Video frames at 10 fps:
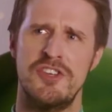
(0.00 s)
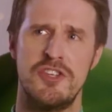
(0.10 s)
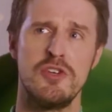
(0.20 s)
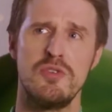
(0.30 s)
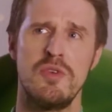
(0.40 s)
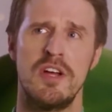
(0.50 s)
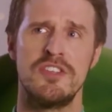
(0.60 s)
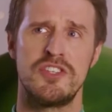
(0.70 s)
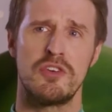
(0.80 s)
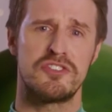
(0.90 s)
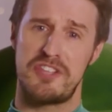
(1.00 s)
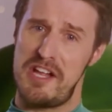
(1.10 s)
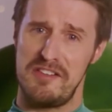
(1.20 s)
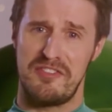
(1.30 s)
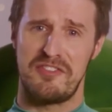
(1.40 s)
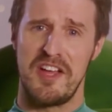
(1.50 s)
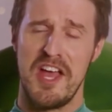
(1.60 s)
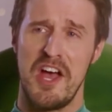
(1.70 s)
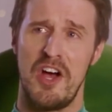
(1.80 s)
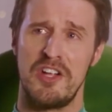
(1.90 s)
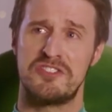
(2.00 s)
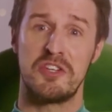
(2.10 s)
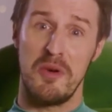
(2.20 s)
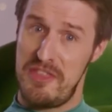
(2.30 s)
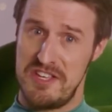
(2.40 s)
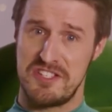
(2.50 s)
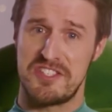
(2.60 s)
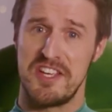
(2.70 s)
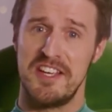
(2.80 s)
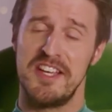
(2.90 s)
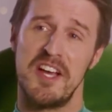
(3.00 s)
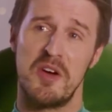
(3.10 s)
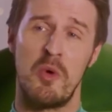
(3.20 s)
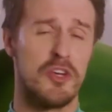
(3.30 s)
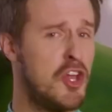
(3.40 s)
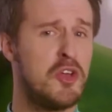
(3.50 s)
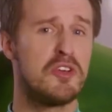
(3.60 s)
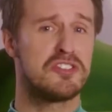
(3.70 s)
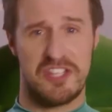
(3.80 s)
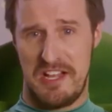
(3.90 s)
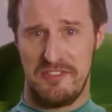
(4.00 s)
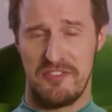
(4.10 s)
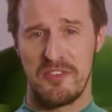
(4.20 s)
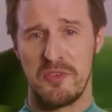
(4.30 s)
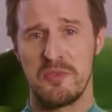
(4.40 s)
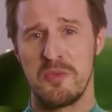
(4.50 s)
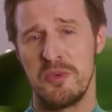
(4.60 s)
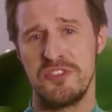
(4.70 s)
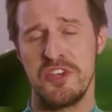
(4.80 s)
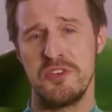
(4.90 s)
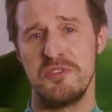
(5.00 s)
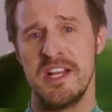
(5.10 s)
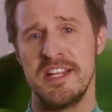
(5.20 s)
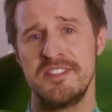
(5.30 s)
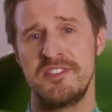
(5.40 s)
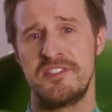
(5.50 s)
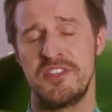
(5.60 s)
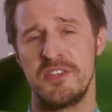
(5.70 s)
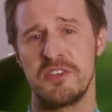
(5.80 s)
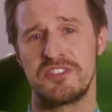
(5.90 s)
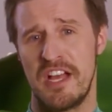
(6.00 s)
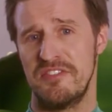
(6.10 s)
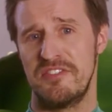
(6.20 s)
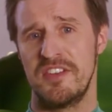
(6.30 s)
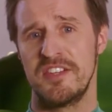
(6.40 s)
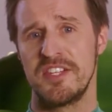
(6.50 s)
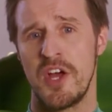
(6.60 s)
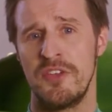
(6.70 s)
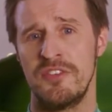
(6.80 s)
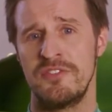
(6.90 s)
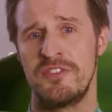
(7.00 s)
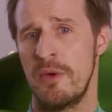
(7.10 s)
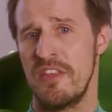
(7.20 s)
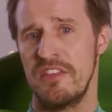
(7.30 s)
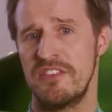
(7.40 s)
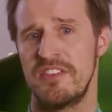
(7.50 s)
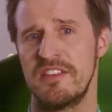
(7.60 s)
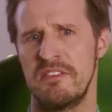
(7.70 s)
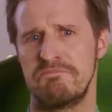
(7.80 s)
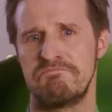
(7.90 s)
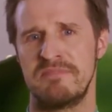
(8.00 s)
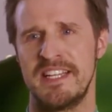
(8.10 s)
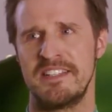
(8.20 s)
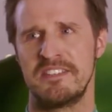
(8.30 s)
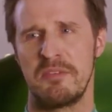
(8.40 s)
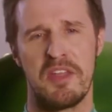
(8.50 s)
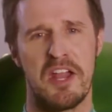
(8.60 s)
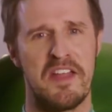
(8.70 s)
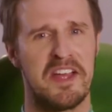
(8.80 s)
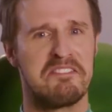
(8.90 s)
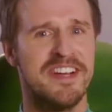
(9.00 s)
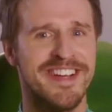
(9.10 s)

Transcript: Do to yourself unto others what you yourself would do to yourself and to others. Something like that.